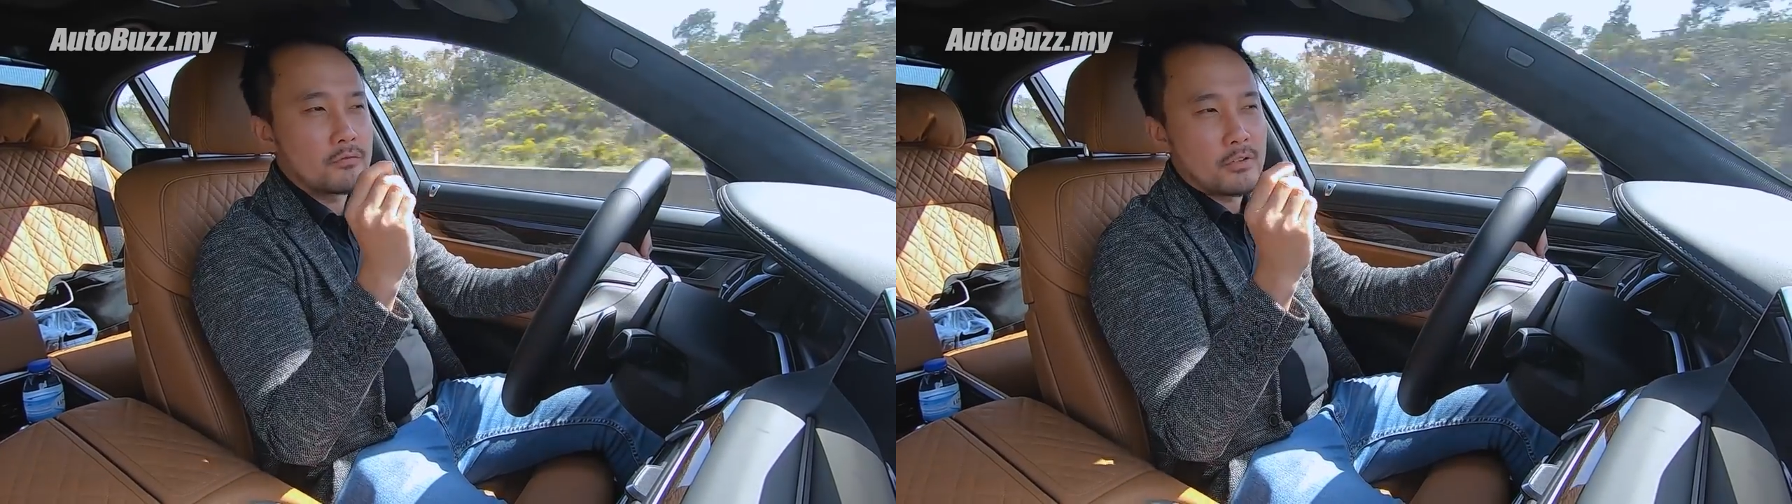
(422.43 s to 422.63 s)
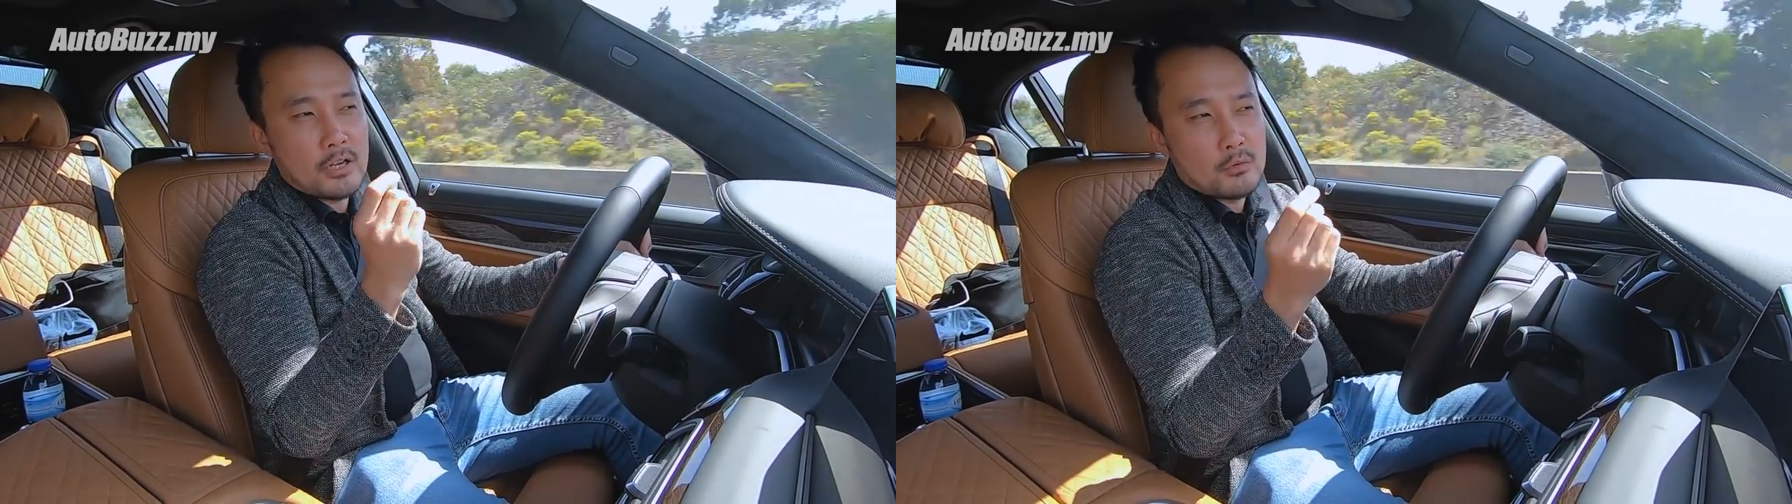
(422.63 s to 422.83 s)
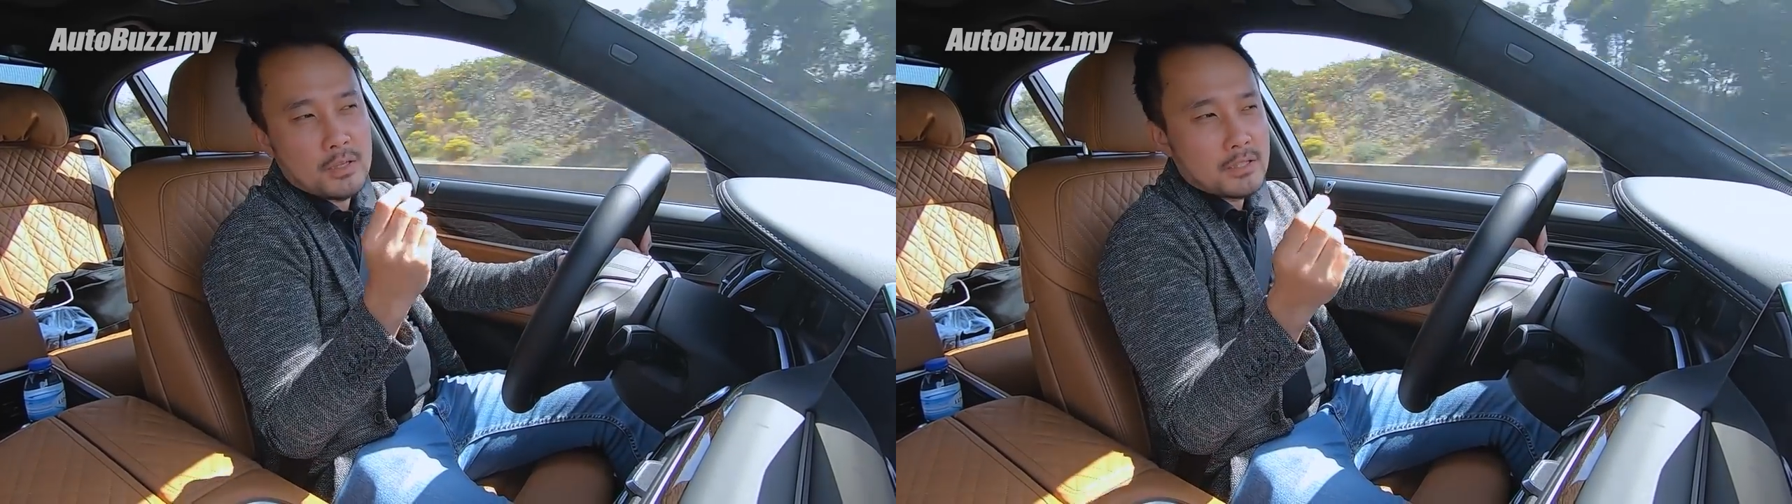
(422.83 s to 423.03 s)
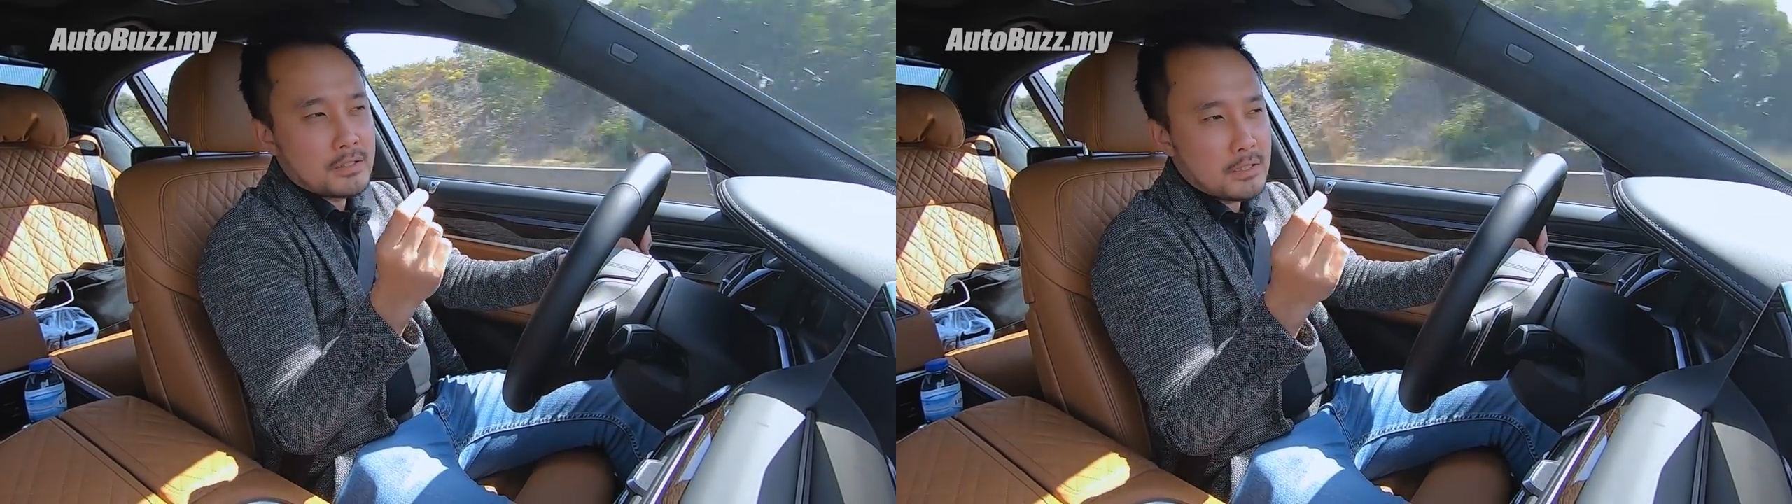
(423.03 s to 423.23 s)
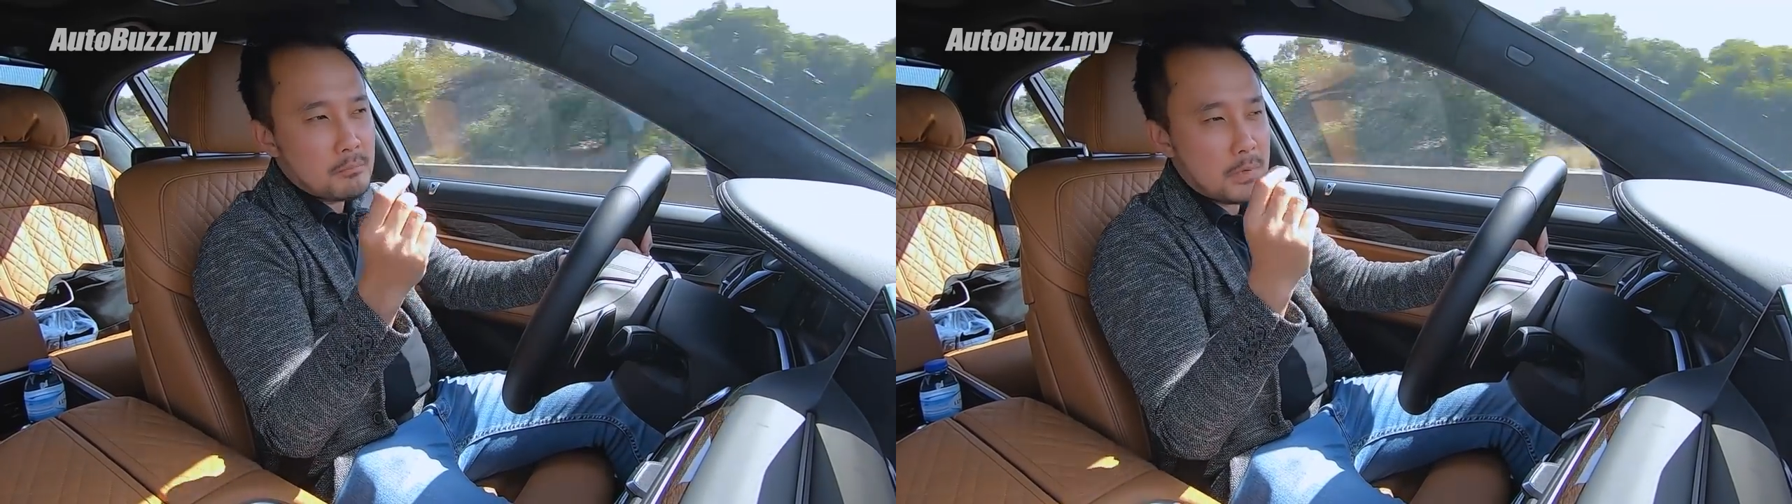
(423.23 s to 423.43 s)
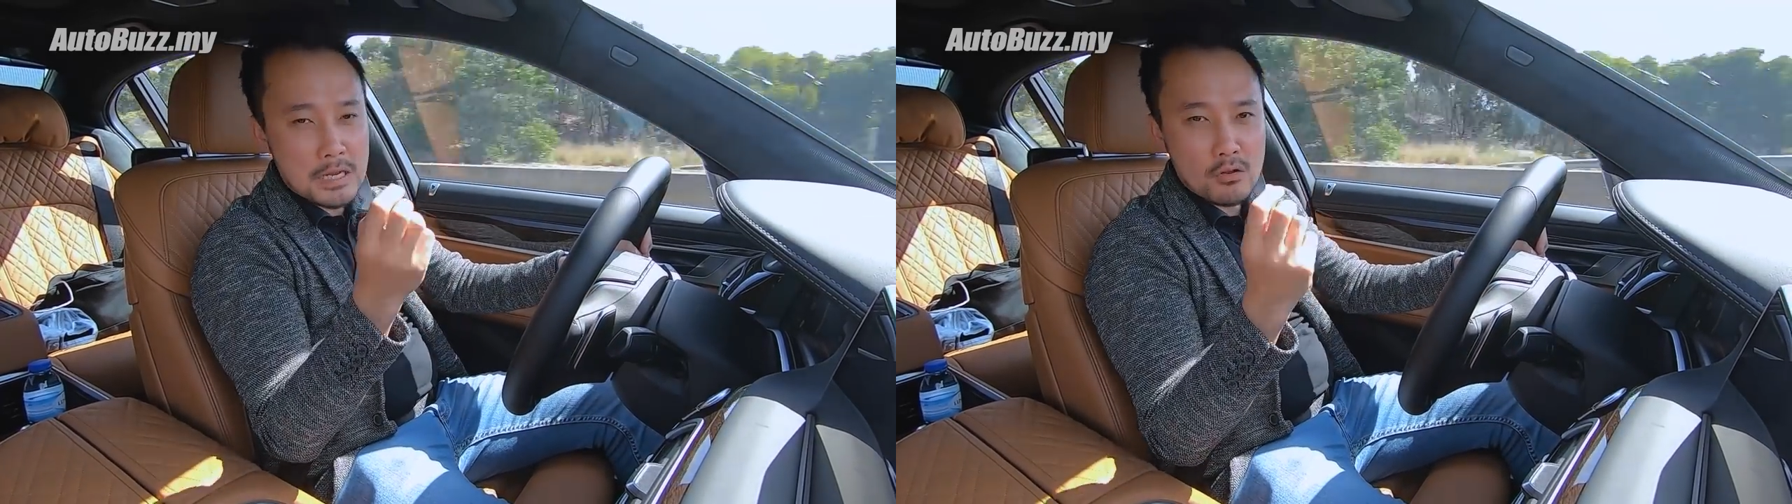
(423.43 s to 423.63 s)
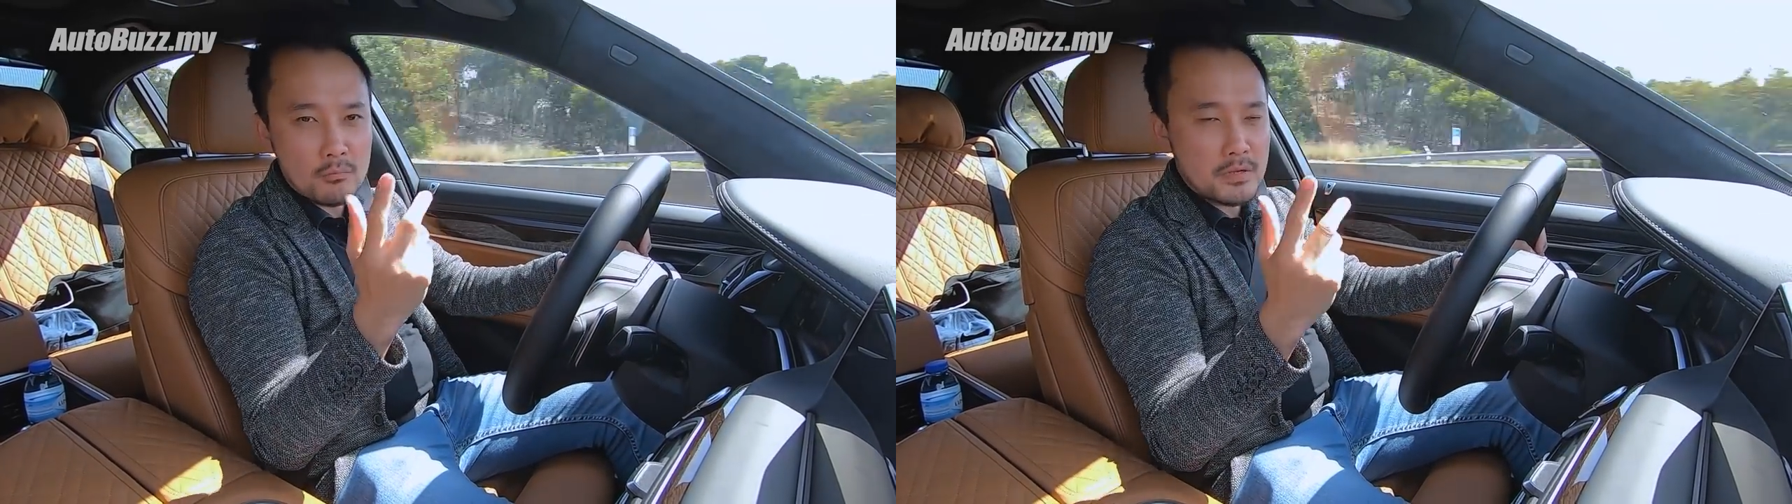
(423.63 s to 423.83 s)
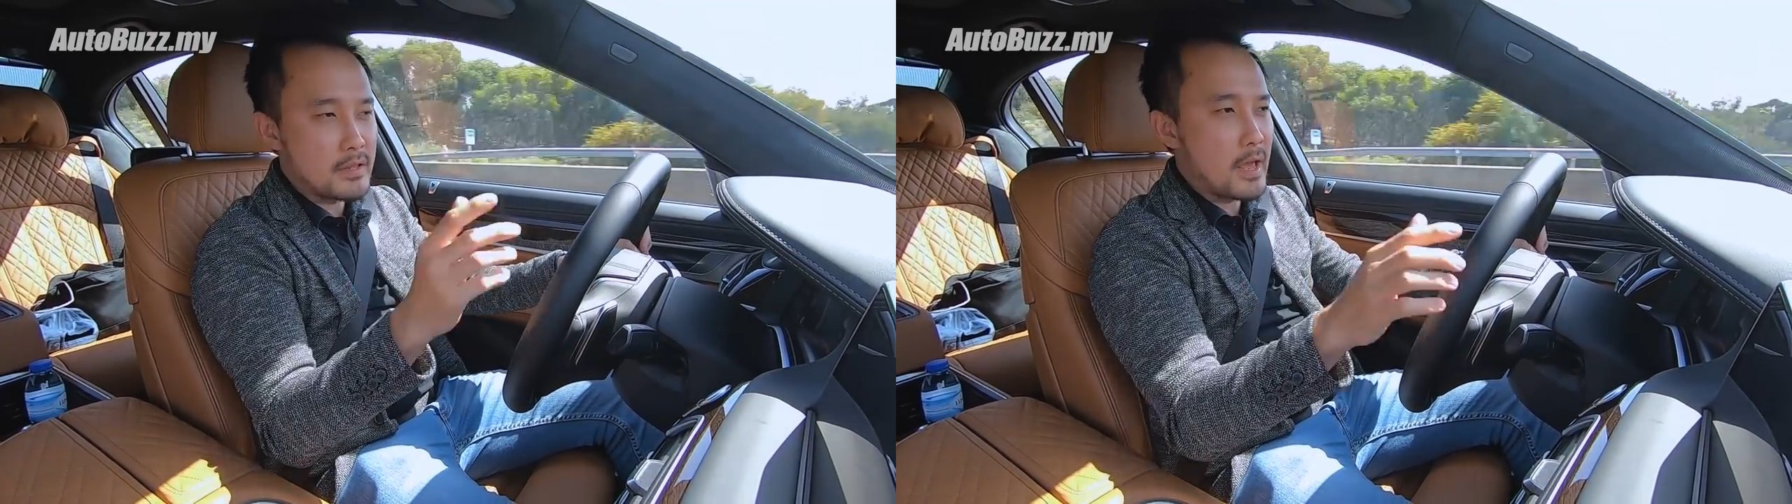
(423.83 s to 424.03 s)
tranquility may
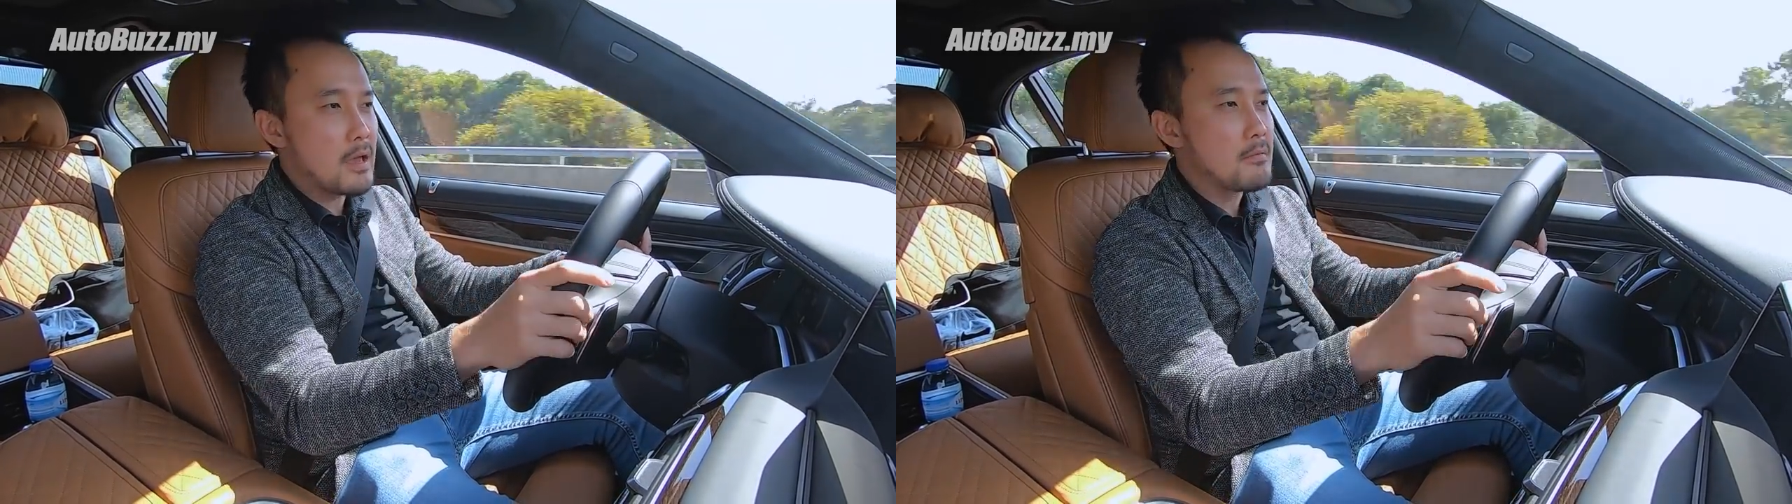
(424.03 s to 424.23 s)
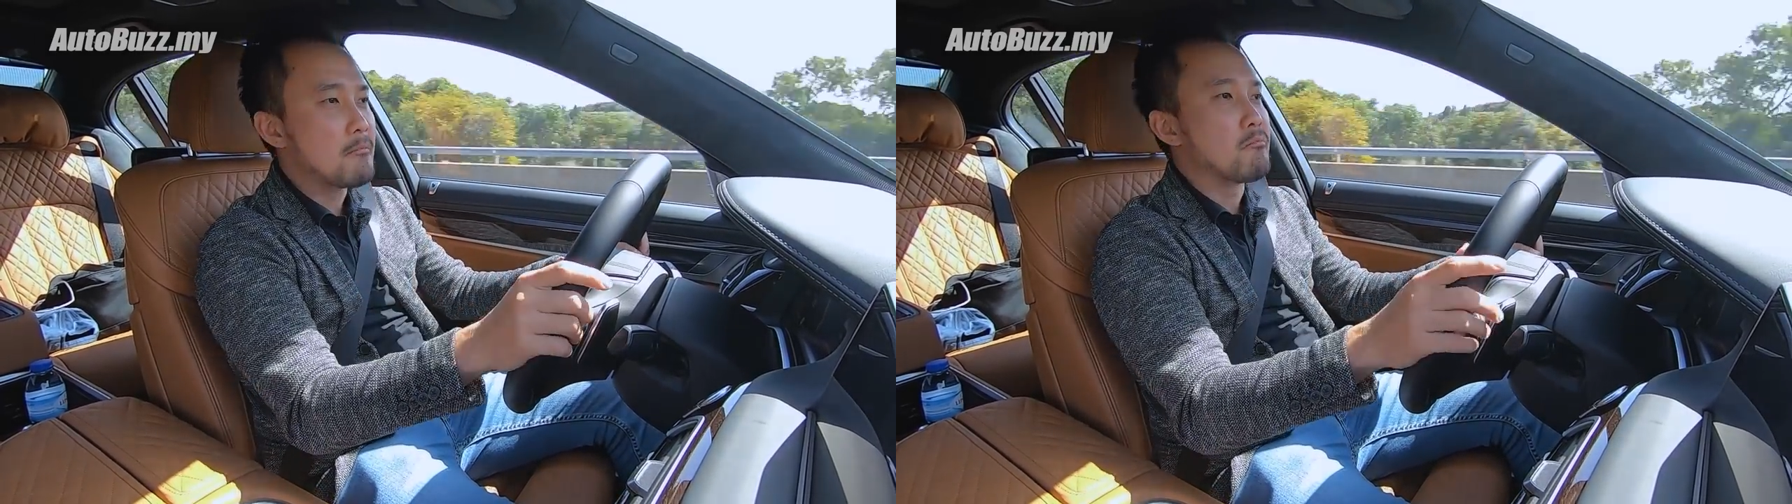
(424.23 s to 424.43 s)
not be there,